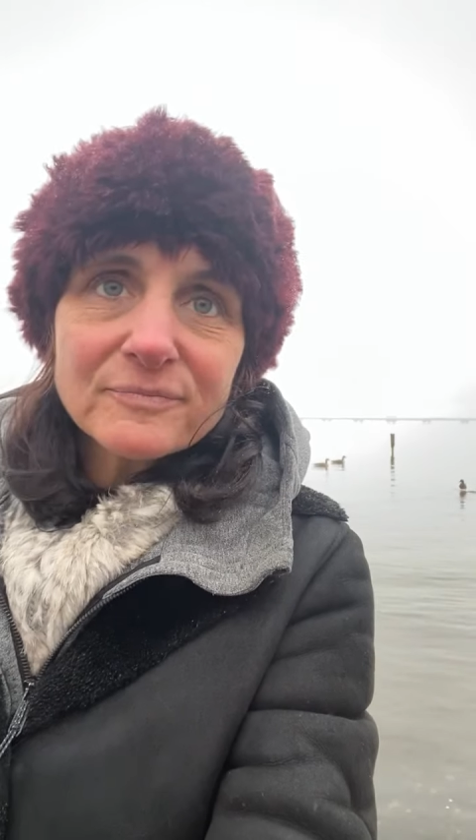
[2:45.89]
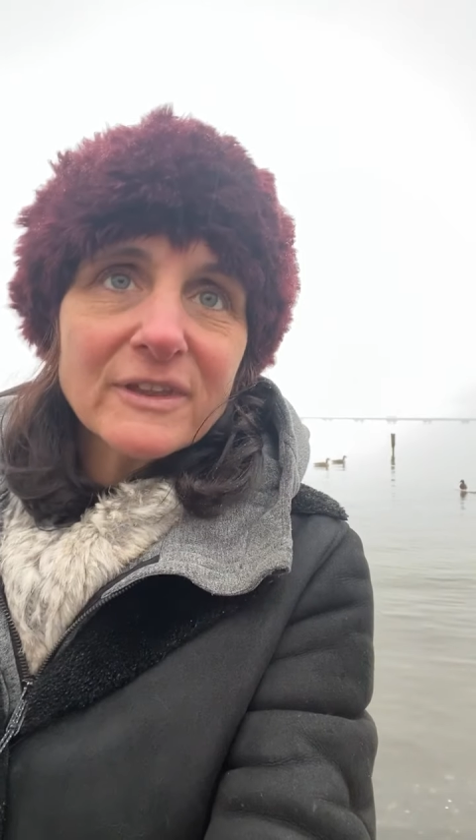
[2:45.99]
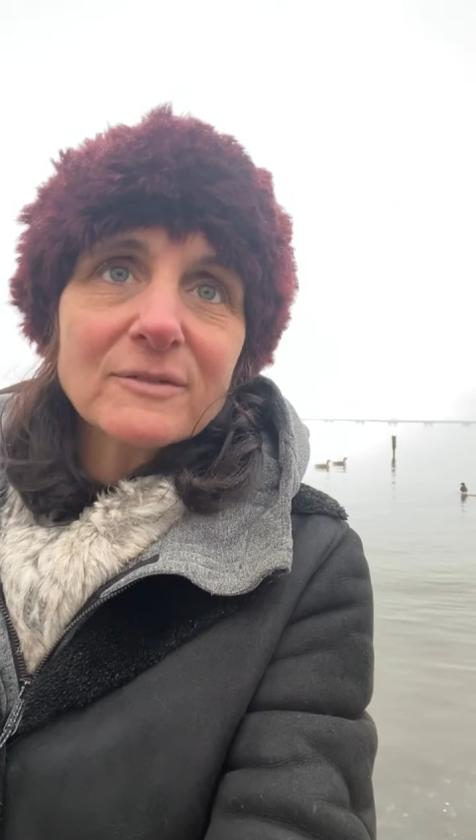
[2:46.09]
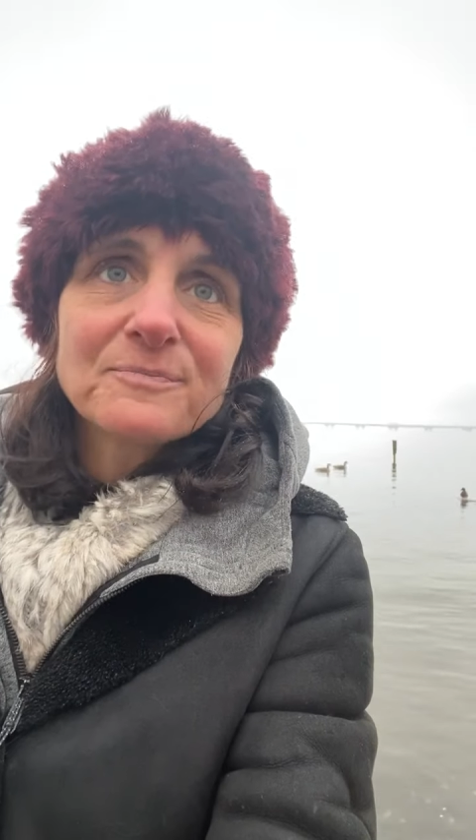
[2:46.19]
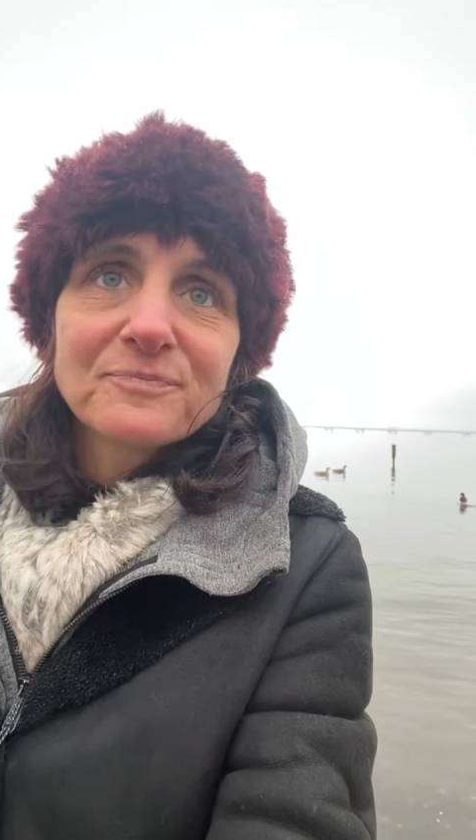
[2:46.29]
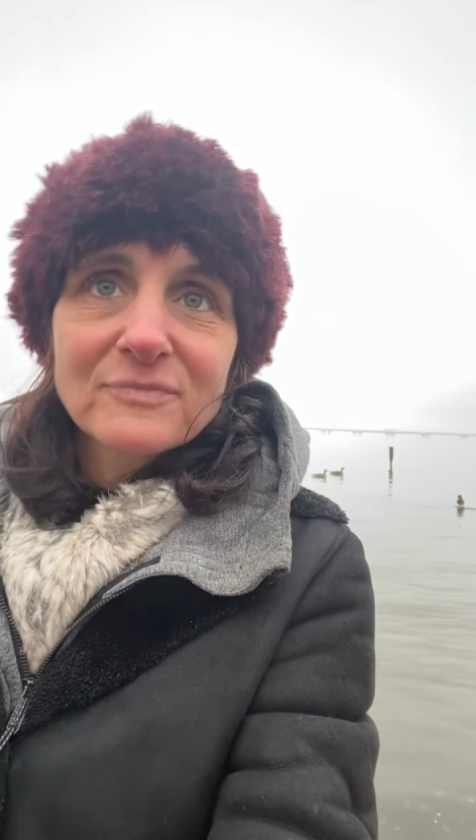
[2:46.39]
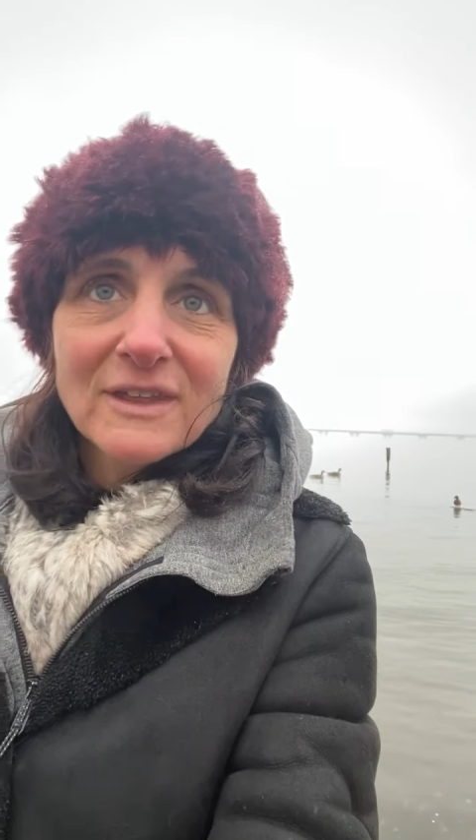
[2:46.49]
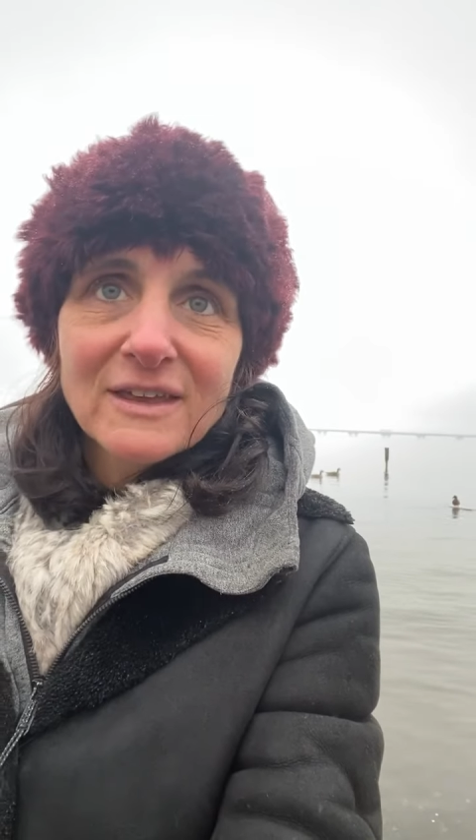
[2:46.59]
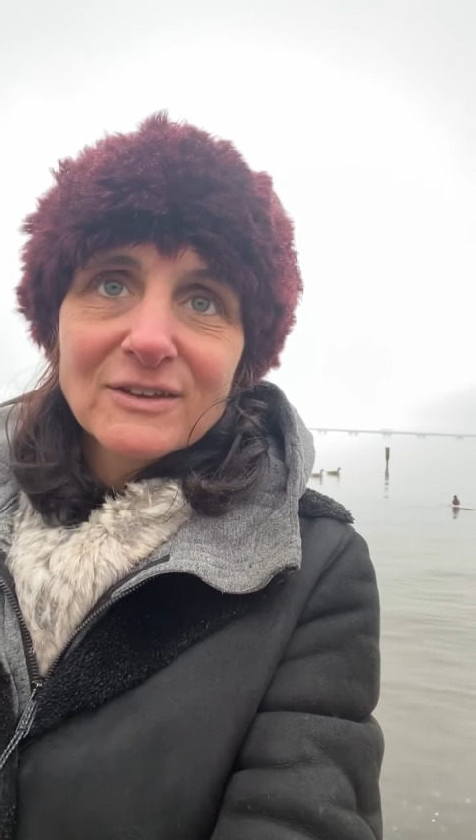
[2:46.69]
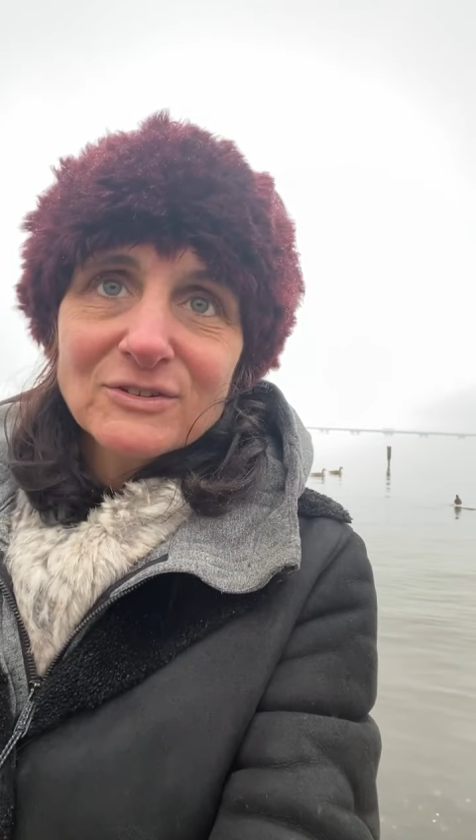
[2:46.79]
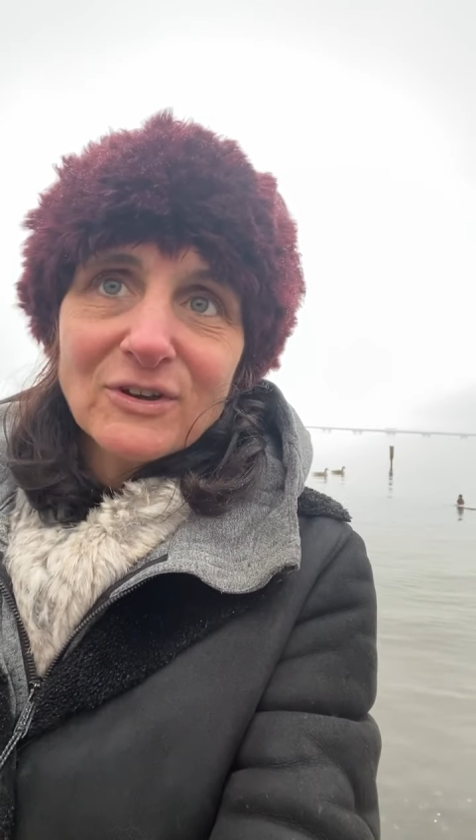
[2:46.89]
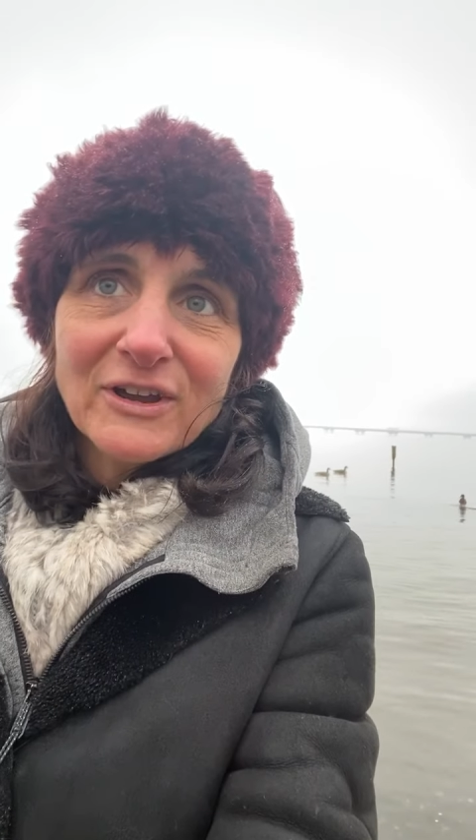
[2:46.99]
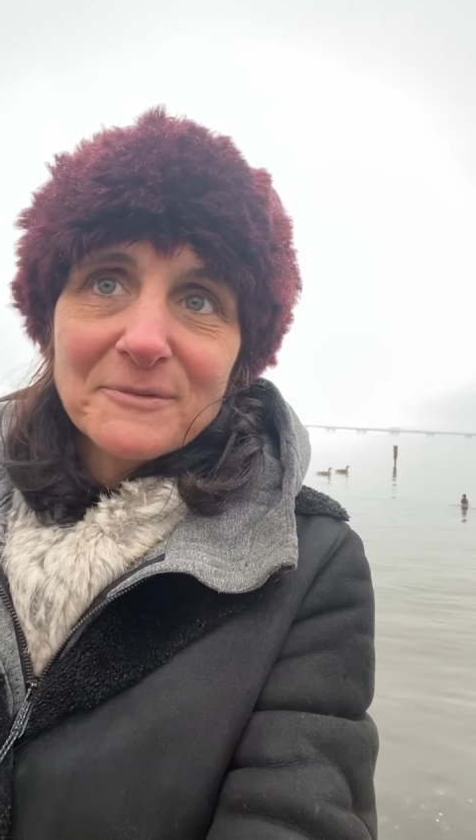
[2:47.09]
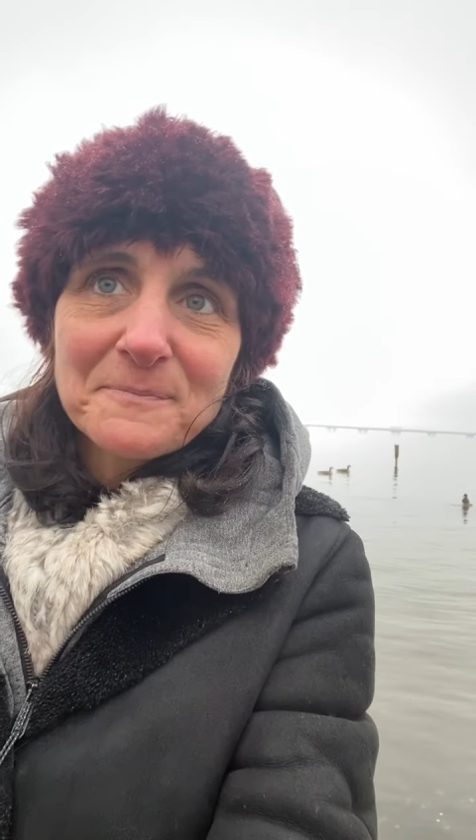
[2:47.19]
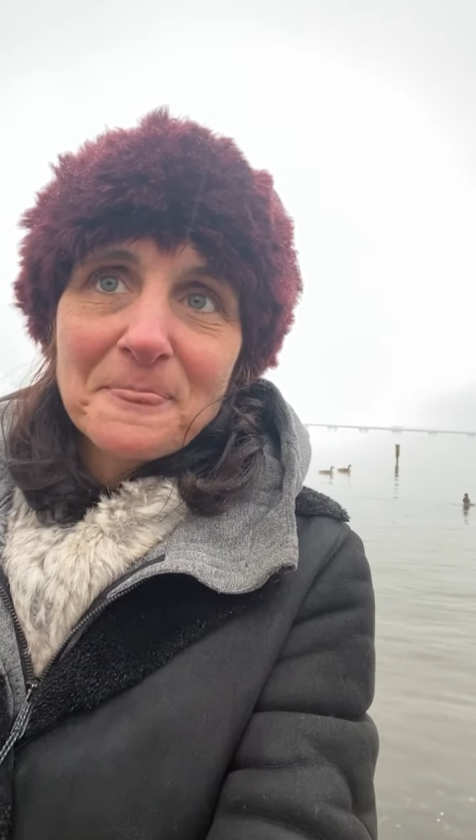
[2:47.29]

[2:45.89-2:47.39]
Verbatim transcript: No, sorry.